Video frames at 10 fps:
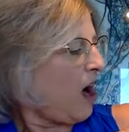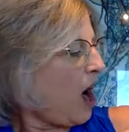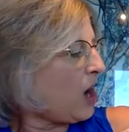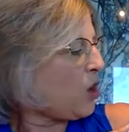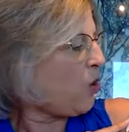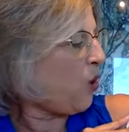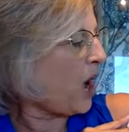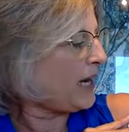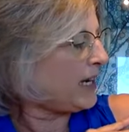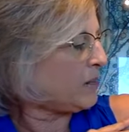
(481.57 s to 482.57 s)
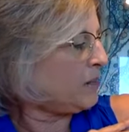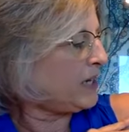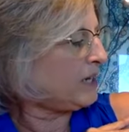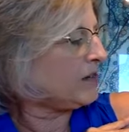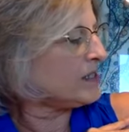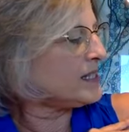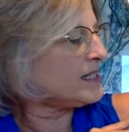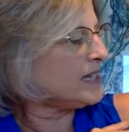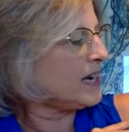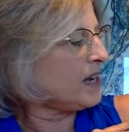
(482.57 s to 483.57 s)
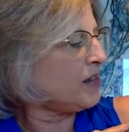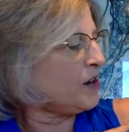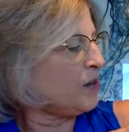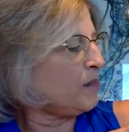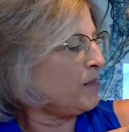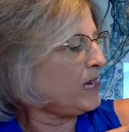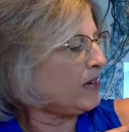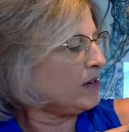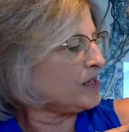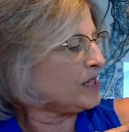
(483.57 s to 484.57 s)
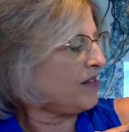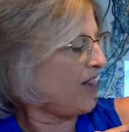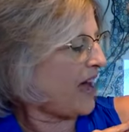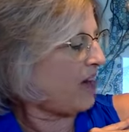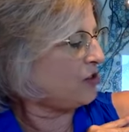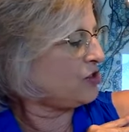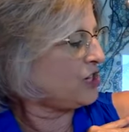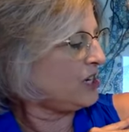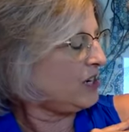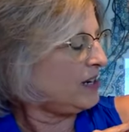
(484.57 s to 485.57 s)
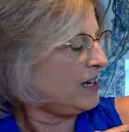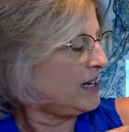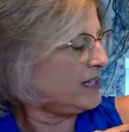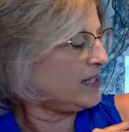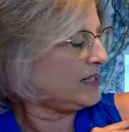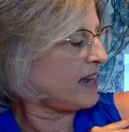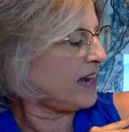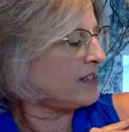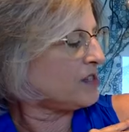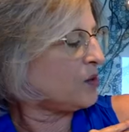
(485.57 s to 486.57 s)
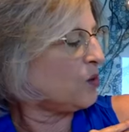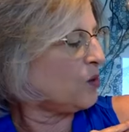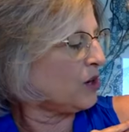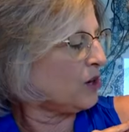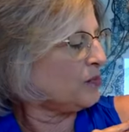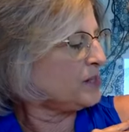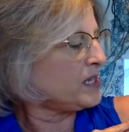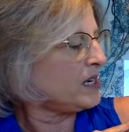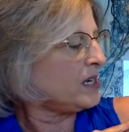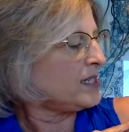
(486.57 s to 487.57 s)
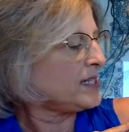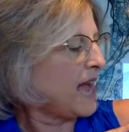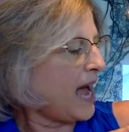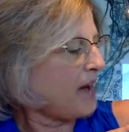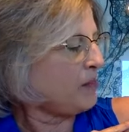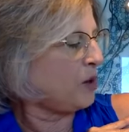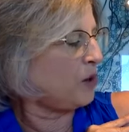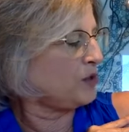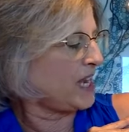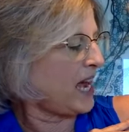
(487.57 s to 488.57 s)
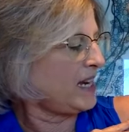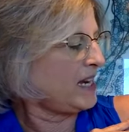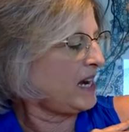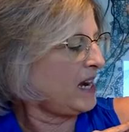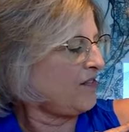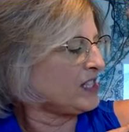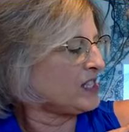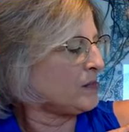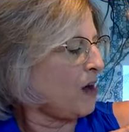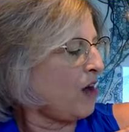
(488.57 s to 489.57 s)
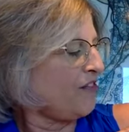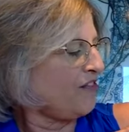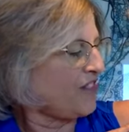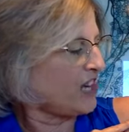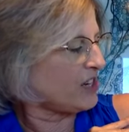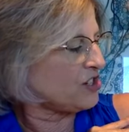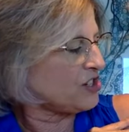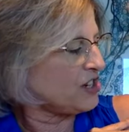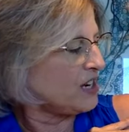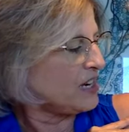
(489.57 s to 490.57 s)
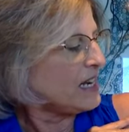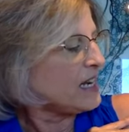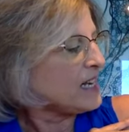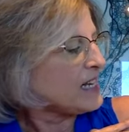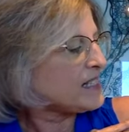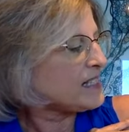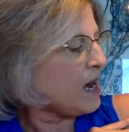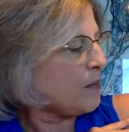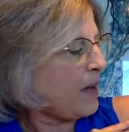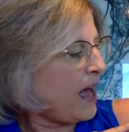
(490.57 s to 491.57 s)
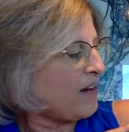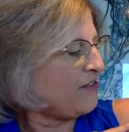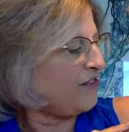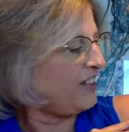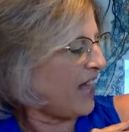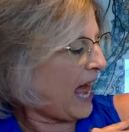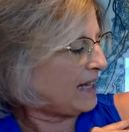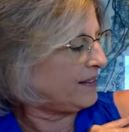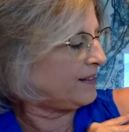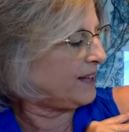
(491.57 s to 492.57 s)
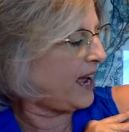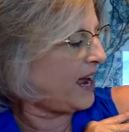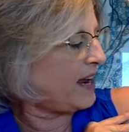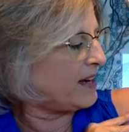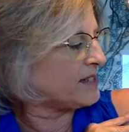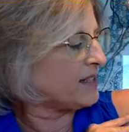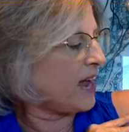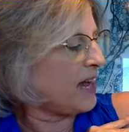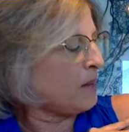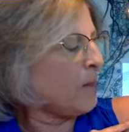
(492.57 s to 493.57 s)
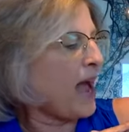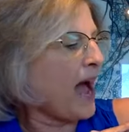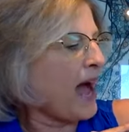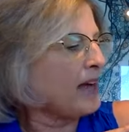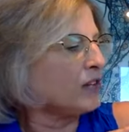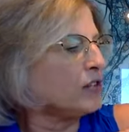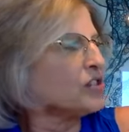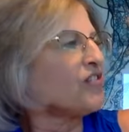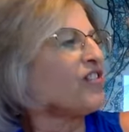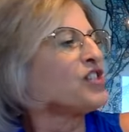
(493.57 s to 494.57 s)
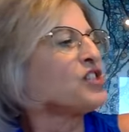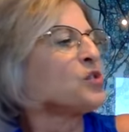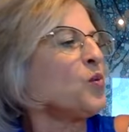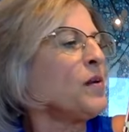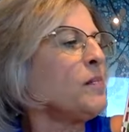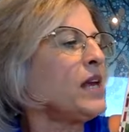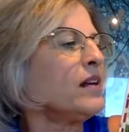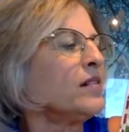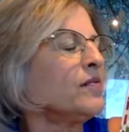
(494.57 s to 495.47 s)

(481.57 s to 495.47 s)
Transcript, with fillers: Aquatic beetles seek their meals of algae, insects, worms, tadpoles, and even small fish. Some have flattened legs like paddles for swimming.